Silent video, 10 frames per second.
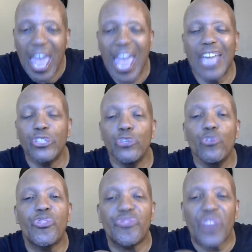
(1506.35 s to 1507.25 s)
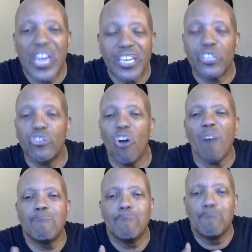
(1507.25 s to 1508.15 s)
and you think
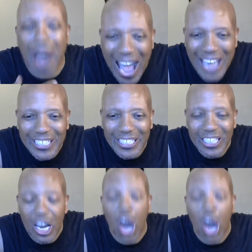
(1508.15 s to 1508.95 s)
your body